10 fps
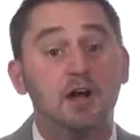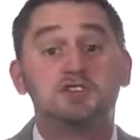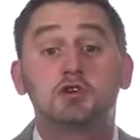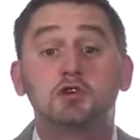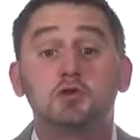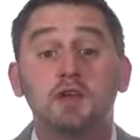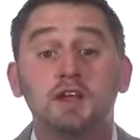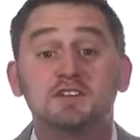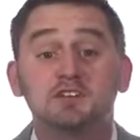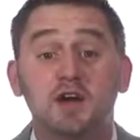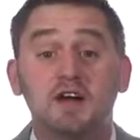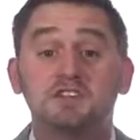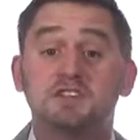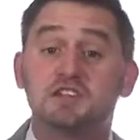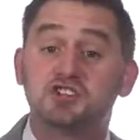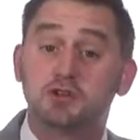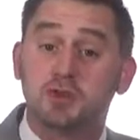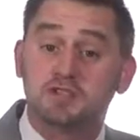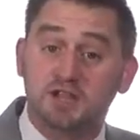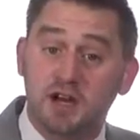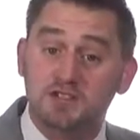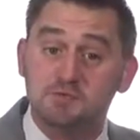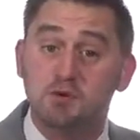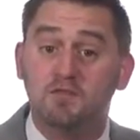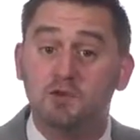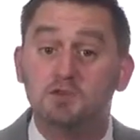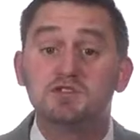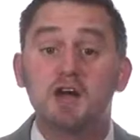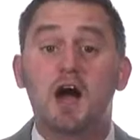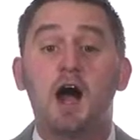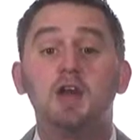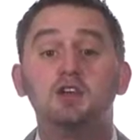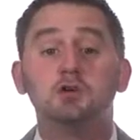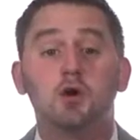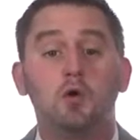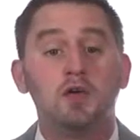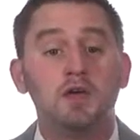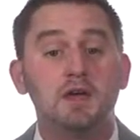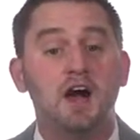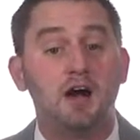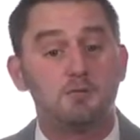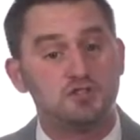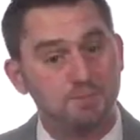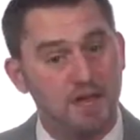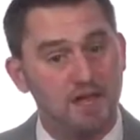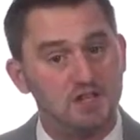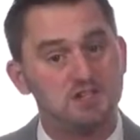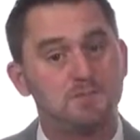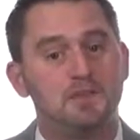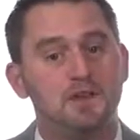So create a strategy that generates customer reviews on your own e-commerce page.